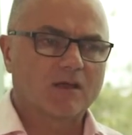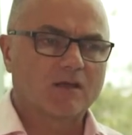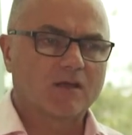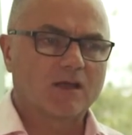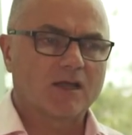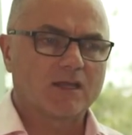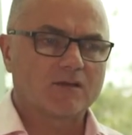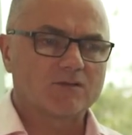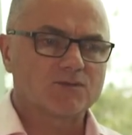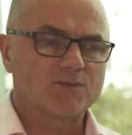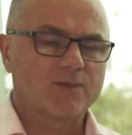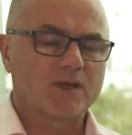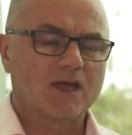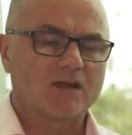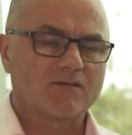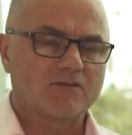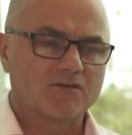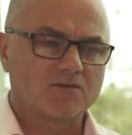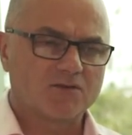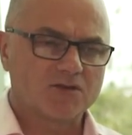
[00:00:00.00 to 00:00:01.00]
Okay, and it was
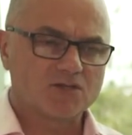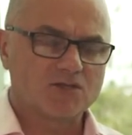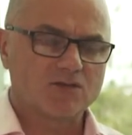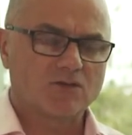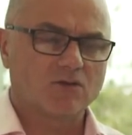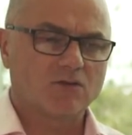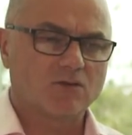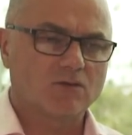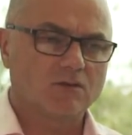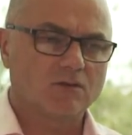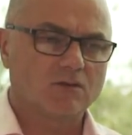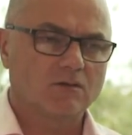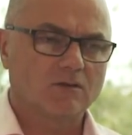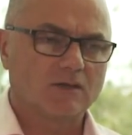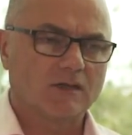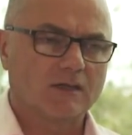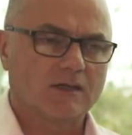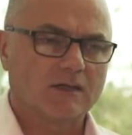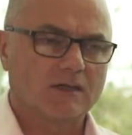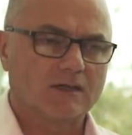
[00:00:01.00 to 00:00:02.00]
part of the original
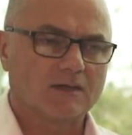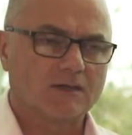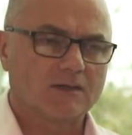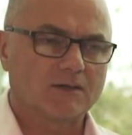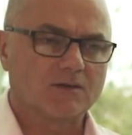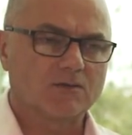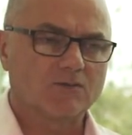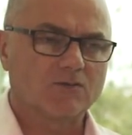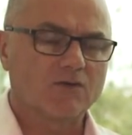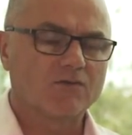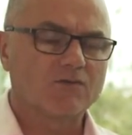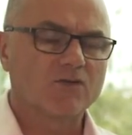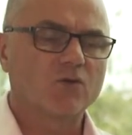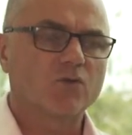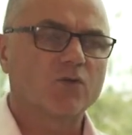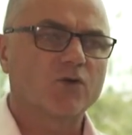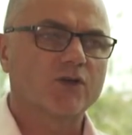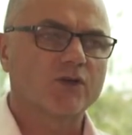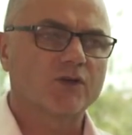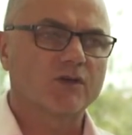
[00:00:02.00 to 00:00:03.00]
uh, review
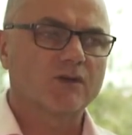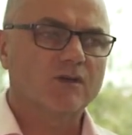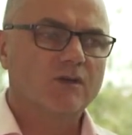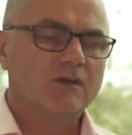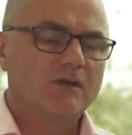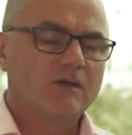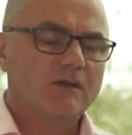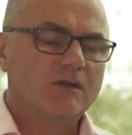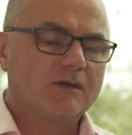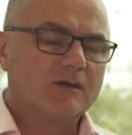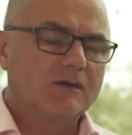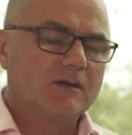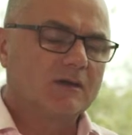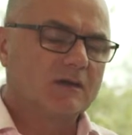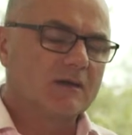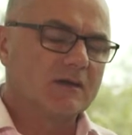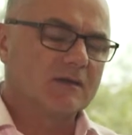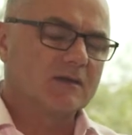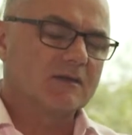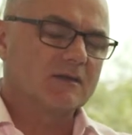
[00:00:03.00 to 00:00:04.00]
work
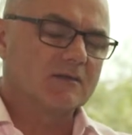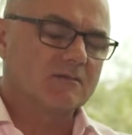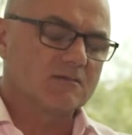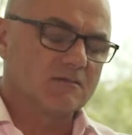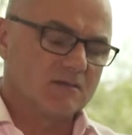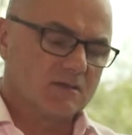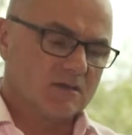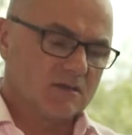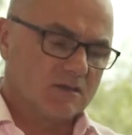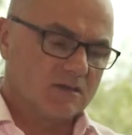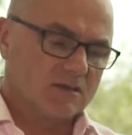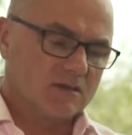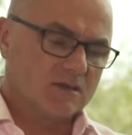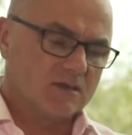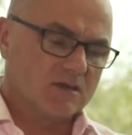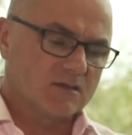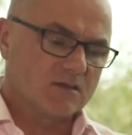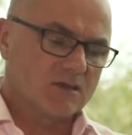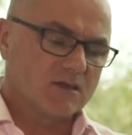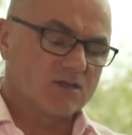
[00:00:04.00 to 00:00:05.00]
uh, that
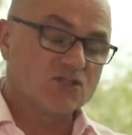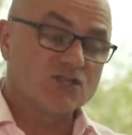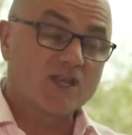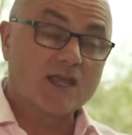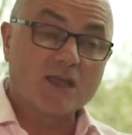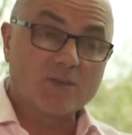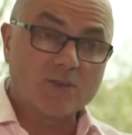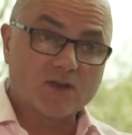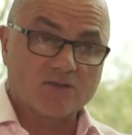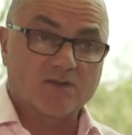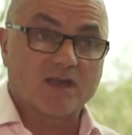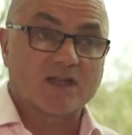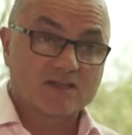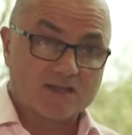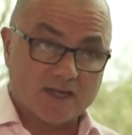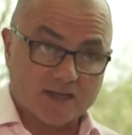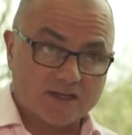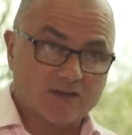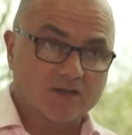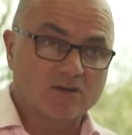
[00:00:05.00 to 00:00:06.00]
the, the, chairman of our
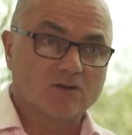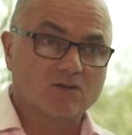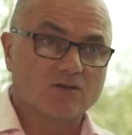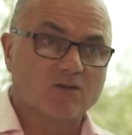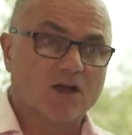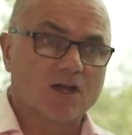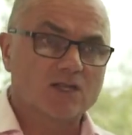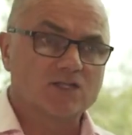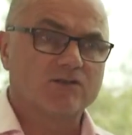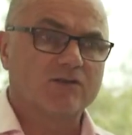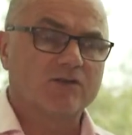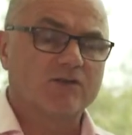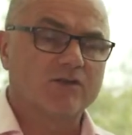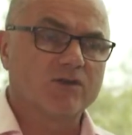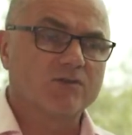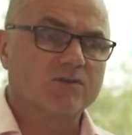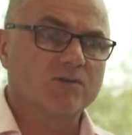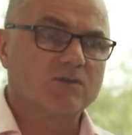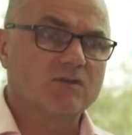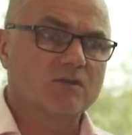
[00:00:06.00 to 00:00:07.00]
technical advisory
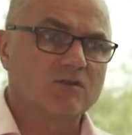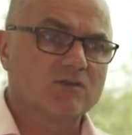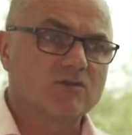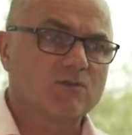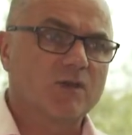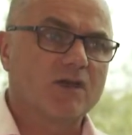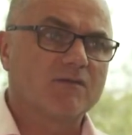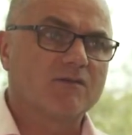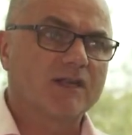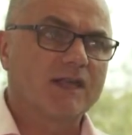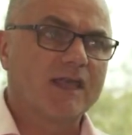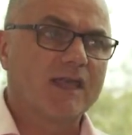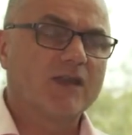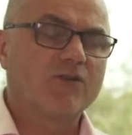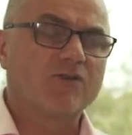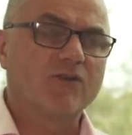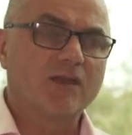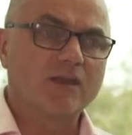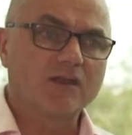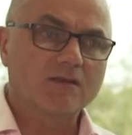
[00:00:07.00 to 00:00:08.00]
group, Dr. Beverly
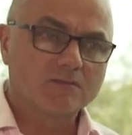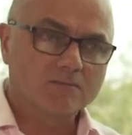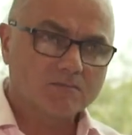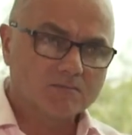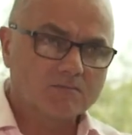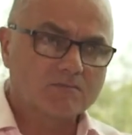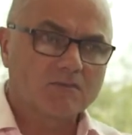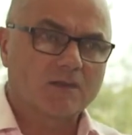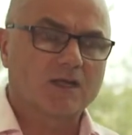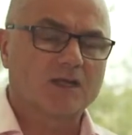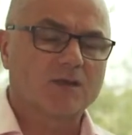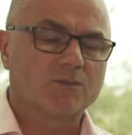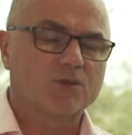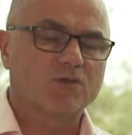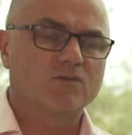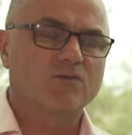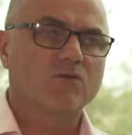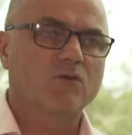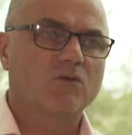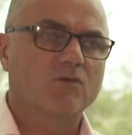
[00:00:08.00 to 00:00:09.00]
Henry, uh,
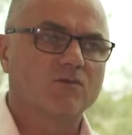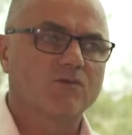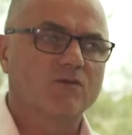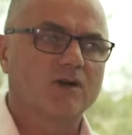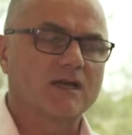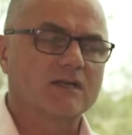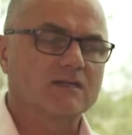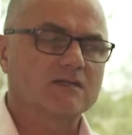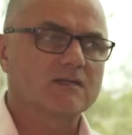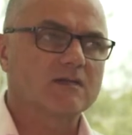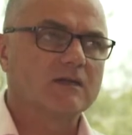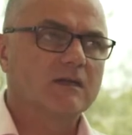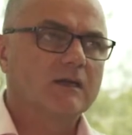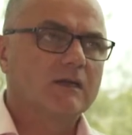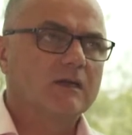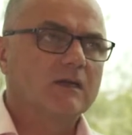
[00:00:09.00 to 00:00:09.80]
performed for us.